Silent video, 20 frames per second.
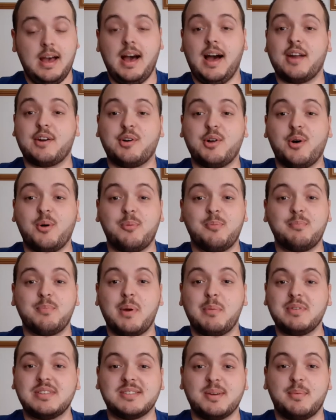I don't know,
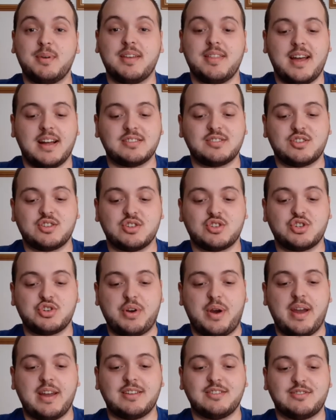maybe somebody that's just
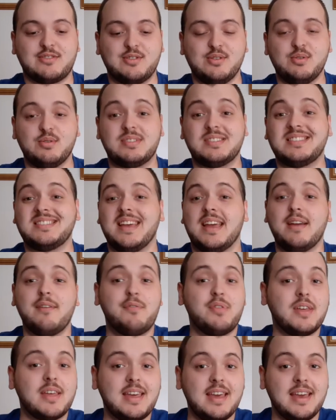trying to
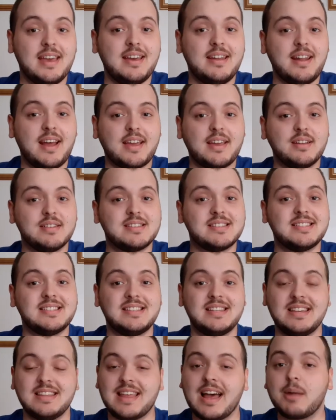save the kid, I could
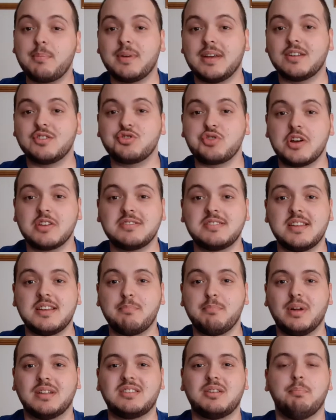see that'd be
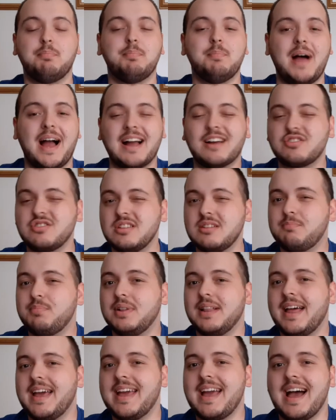interesting, but to actually
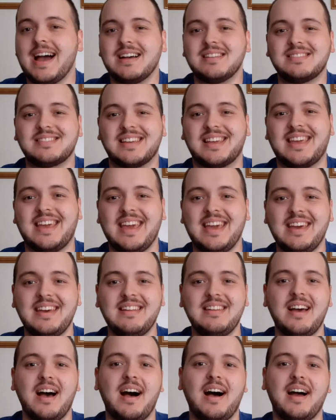play as the
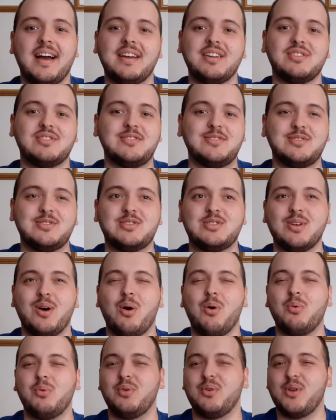kid, I
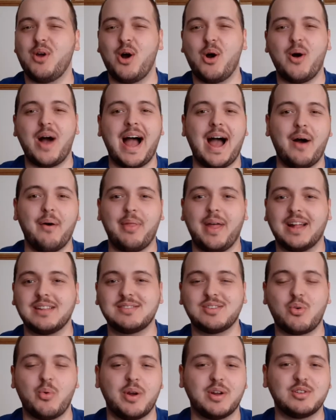don't know how
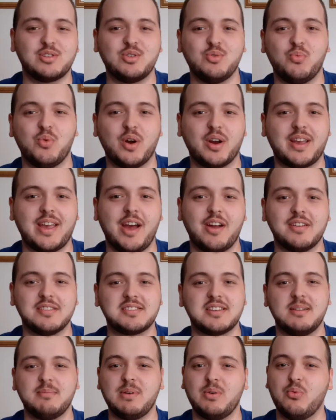that's going to work out.
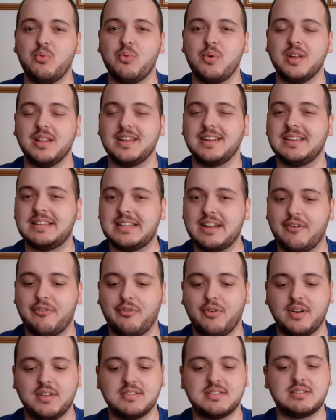It's going to be really
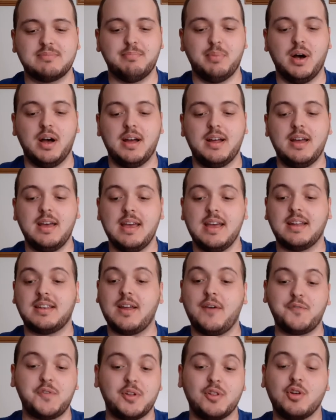different, but it
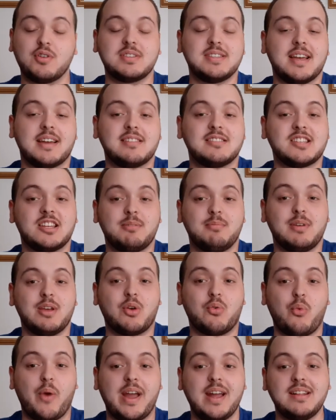definitely looks like it's going to be
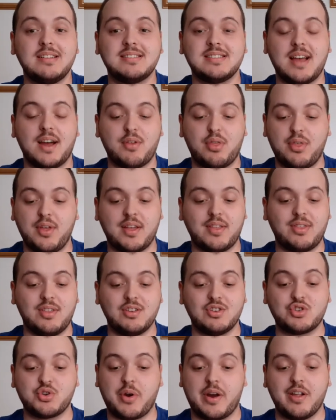great. I think
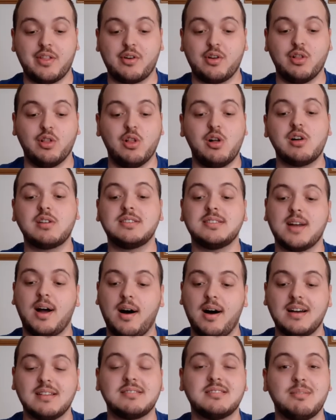the trailer looks
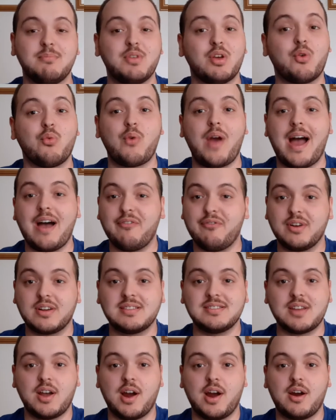awesome. The
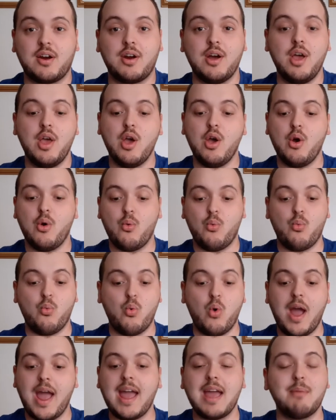graphics are
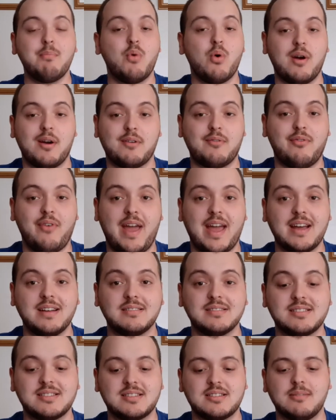way more
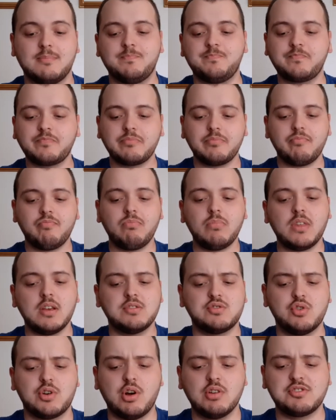advanced.
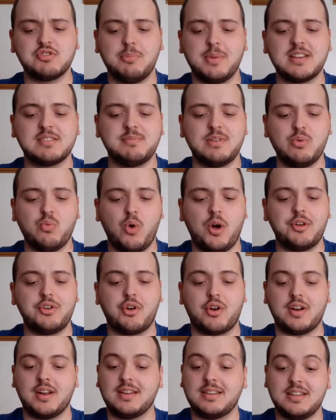So it also makes me
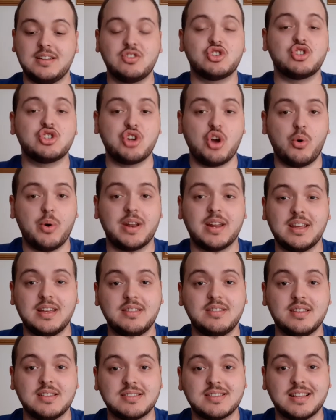wonder, and it didn't show it
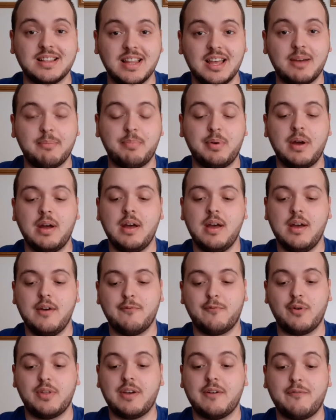in this clip
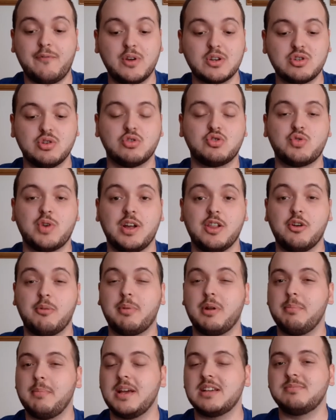for the official trailer,
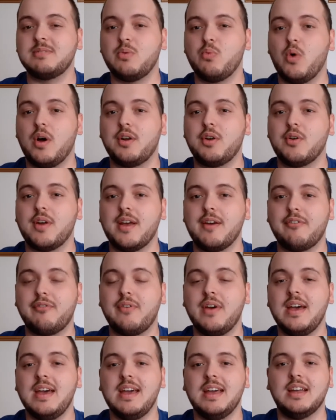but it makes me wonder
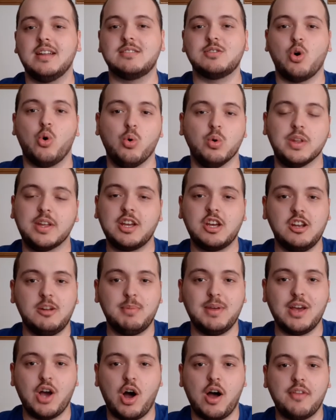if it's only going
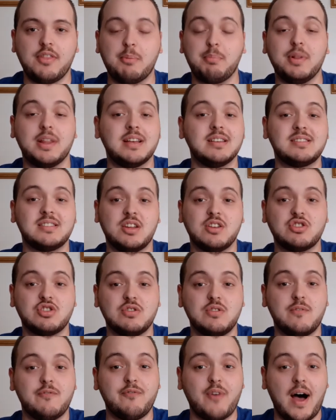to be on the
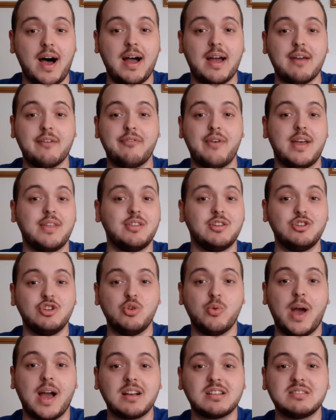PlayStation 5 and the
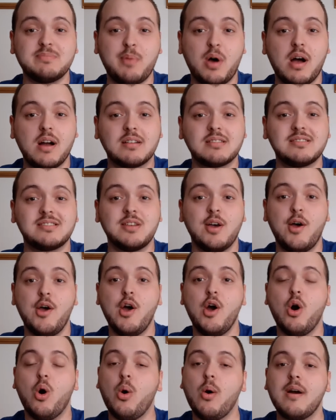new Xbox,
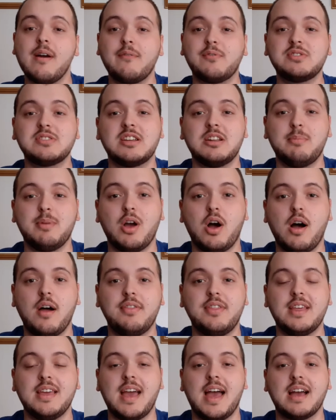or if it's going to be
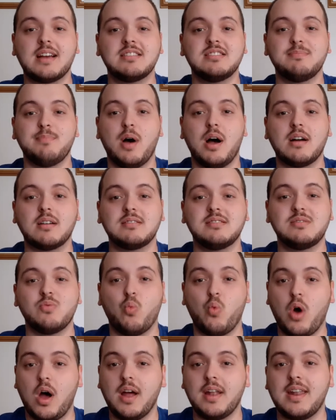on the
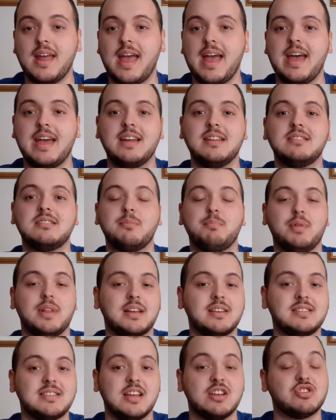Xbox One and
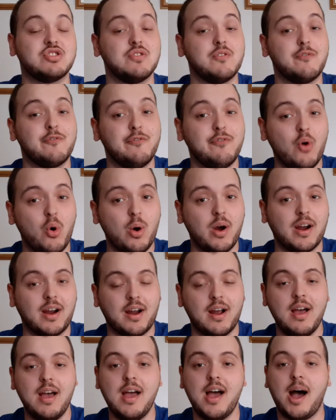PlayStation
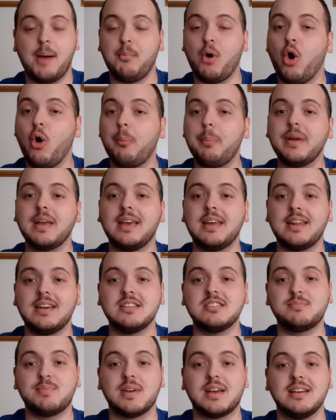4. I'm hoping it
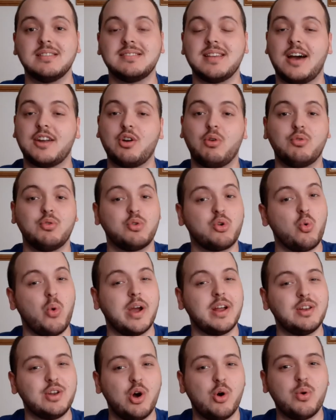is because I don't
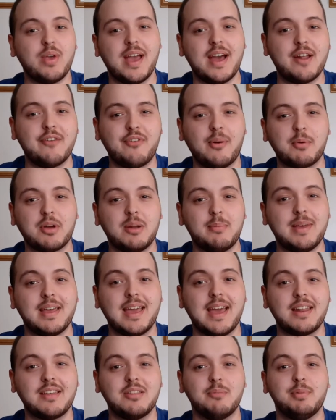quite know yet if I'm going to be
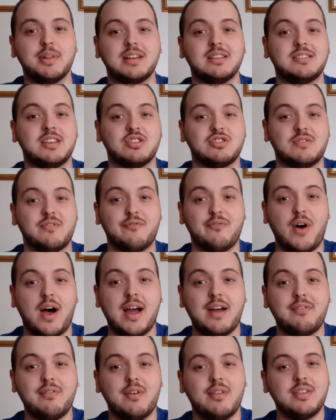getting the PlayStation
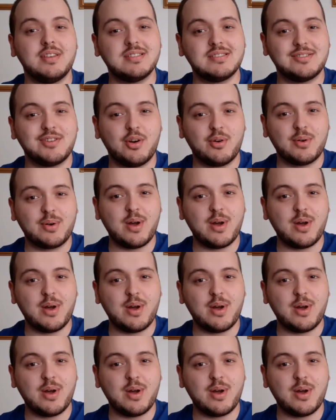5 this year or